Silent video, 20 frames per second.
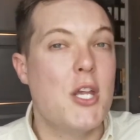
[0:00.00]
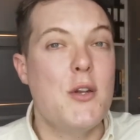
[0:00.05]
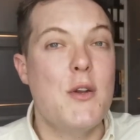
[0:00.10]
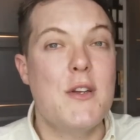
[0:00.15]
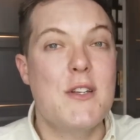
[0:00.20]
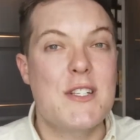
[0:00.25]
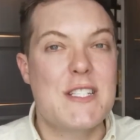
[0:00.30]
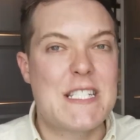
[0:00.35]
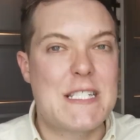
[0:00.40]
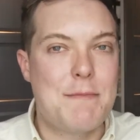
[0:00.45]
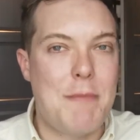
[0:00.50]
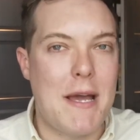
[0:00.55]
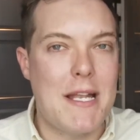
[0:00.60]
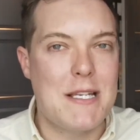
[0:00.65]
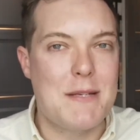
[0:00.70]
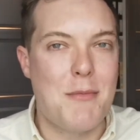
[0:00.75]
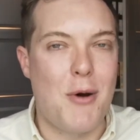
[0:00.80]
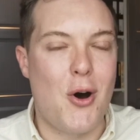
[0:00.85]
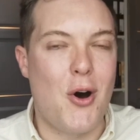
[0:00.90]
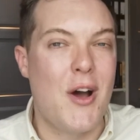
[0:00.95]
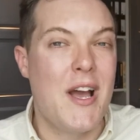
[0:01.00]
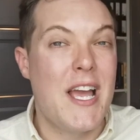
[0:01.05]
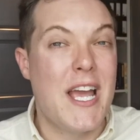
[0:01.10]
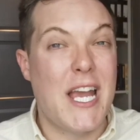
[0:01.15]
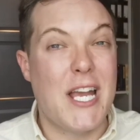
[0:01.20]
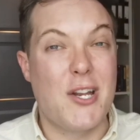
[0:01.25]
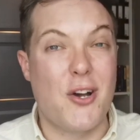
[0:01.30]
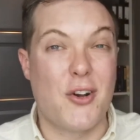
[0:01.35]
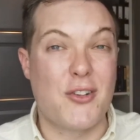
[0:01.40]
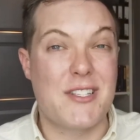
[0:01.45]
you need to spend more
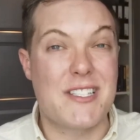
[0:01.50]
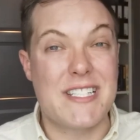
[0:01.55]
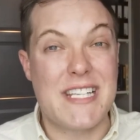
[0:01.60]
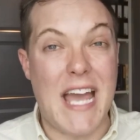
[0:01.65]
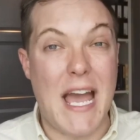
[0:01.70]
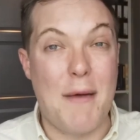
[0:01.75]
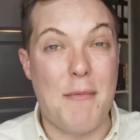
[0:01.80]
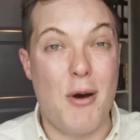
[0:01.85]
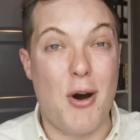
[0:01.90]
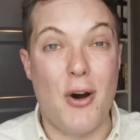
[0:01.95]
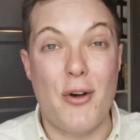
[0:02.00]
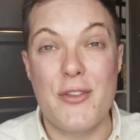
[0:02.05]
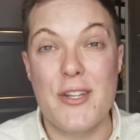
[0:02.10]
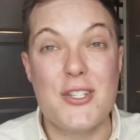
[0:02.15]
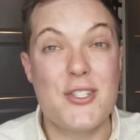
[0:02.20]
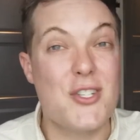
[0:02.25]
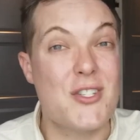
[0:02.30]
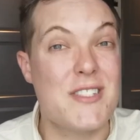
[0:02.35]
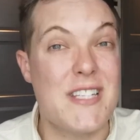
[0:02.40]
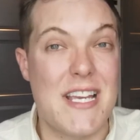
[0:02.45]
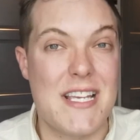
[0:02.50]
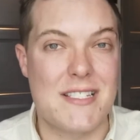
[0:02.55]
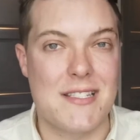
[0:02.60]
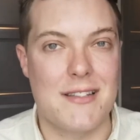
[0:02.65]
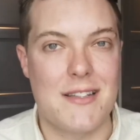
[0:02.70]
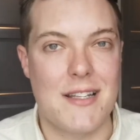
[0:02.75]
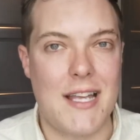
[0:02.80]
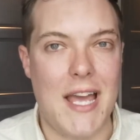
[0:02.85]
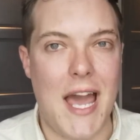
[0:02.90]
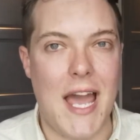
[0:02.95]
in order to get more. And this just
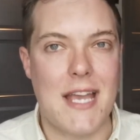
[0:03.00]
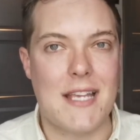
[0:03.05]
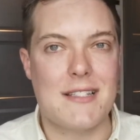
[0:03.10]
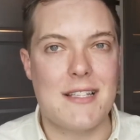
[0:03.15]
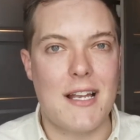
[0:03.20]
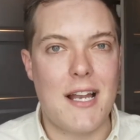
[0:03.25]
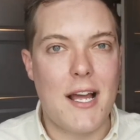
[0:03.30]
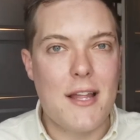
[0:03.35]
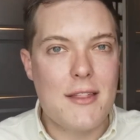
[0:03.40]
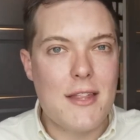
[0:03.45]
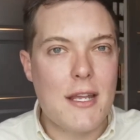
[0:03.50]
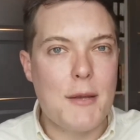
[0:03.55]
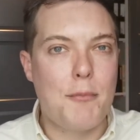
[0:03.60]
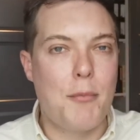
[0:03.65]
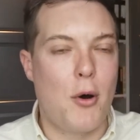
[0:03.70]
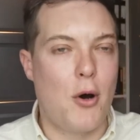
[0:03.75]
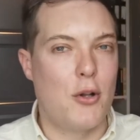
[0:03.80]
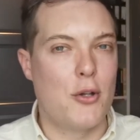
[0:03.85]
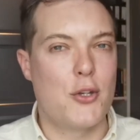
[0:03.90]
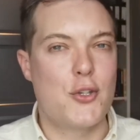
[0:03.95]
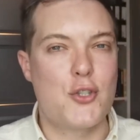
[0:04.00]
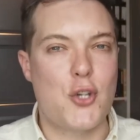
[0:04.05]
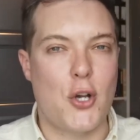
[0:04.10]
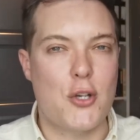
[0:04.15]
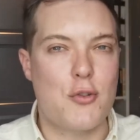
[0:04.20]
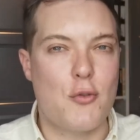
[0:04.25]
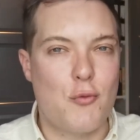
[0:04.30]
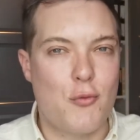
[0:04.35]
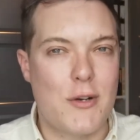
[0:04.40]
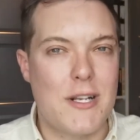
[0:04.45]
isn't the case. And I think Paula's
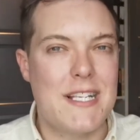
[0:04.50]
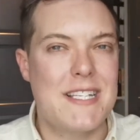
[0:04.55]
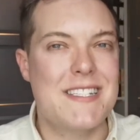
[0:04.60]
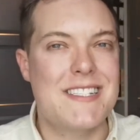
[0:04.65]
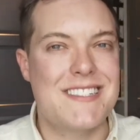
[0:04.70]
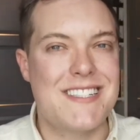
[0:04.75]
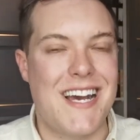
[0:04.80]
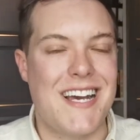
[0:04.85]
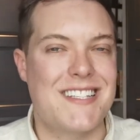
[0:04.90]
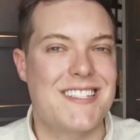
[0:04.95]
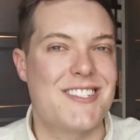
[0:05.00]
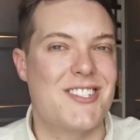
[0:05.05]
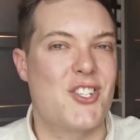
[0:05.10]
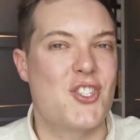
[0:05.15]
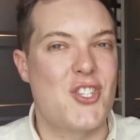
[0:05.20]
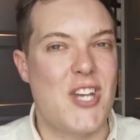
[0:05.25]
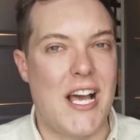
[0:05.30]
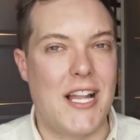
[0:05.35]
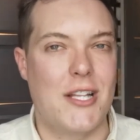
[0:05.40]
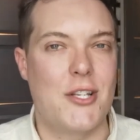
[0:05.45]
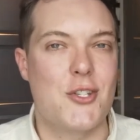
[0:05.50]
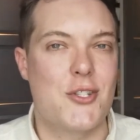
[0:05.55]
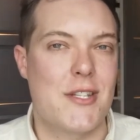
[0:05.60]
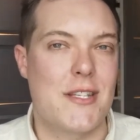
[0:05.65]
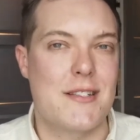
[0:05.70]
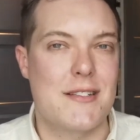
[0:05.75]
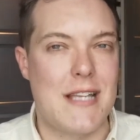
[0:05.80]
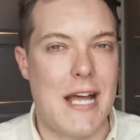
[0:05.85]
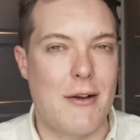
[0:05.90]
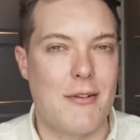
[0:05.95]
Choice really started to challenge
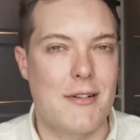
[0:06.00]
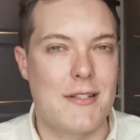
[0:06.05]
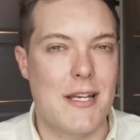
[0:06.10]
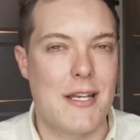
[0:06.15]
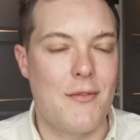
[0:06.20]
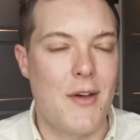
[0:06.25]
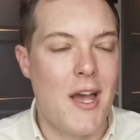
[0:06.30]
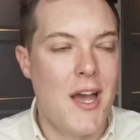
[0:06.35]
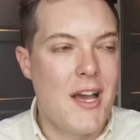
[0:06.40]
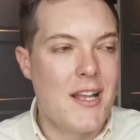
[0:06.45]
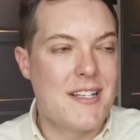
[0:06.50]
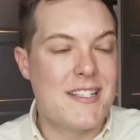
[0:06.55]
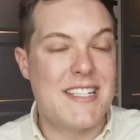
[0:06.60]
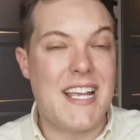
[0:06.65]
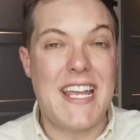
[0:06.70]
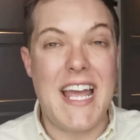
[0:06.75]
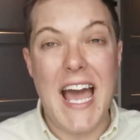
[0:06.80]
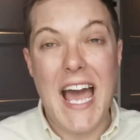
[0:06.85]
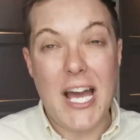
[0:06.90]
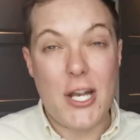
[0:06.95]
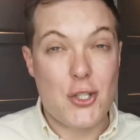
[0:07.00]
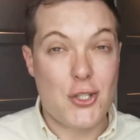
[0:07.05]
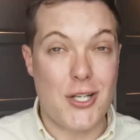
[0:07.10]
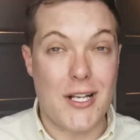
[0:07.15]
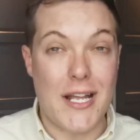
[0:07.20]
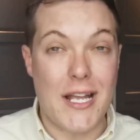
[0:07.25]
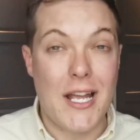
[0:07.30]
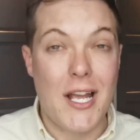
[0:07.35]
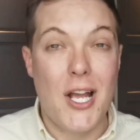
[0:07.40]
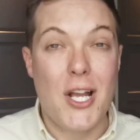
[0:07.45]
this narrative to say,
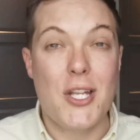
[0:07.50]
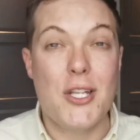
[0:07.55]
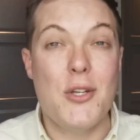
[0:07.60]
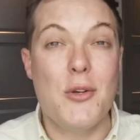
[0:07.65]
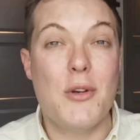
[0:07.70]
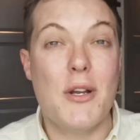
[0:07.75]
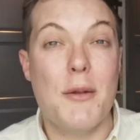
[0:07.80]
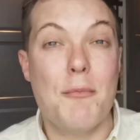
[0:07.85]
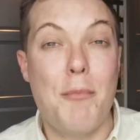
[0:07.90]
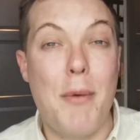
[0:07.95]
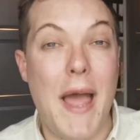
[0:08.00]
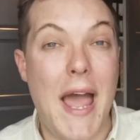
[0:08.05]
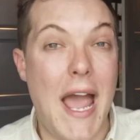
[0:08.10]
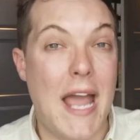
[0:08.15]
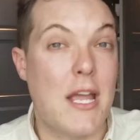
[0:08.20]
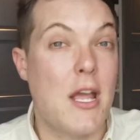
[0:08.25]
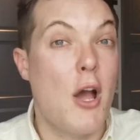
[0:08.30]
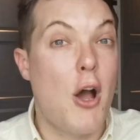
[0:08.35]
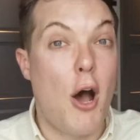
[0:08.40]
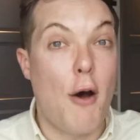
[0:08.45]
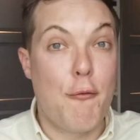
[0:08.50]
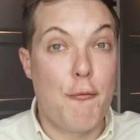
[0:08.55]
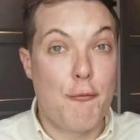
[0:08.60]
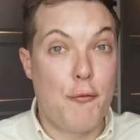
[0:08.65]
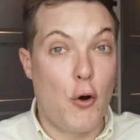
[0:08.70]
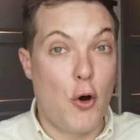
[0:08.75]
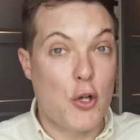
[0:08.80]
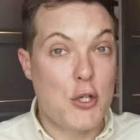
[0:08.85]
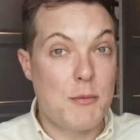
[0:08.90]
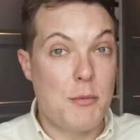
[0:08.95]
actually, you can pay
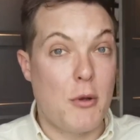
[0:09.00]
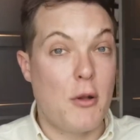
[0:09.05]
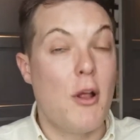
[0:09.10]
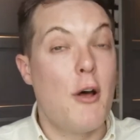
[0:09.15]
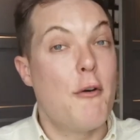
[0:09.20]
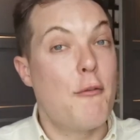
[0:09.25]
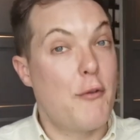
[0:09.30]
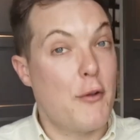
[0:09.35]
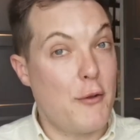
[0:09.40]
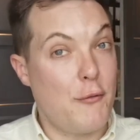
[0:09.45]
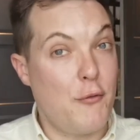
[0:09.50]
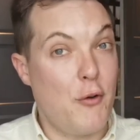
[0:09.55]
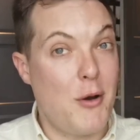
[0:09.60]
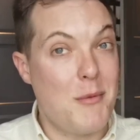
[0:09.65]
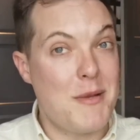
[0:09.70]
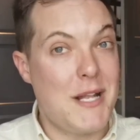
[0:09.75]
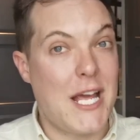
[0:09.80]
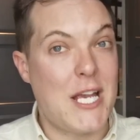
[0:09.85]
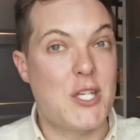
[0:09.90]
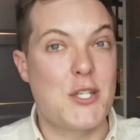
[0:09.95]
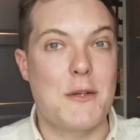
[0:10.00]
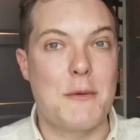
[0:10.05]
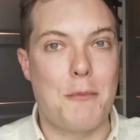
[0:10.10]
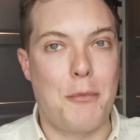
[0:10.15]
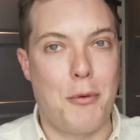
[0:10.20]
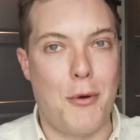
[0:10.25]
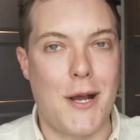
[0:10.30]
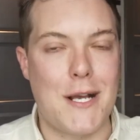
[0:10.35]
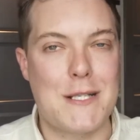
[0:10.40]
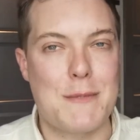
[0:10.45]
affordable for the formulation
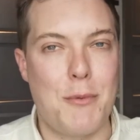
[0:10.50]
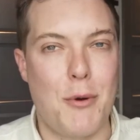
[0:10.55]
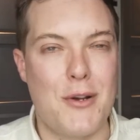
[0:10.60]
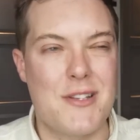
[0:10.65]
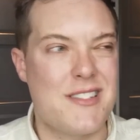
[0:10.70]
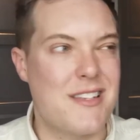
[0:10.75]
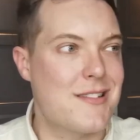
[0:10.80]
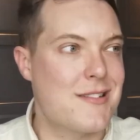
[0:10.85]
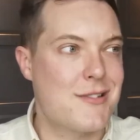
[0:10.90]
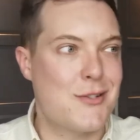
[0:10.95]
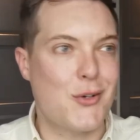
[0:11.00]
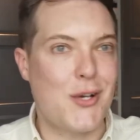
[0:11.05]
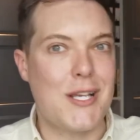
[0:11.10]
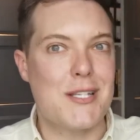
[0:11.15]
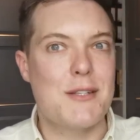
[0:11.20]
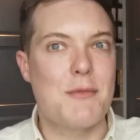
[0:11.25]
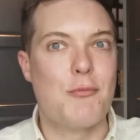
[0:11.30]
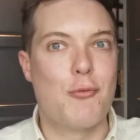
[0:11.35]
price points and still get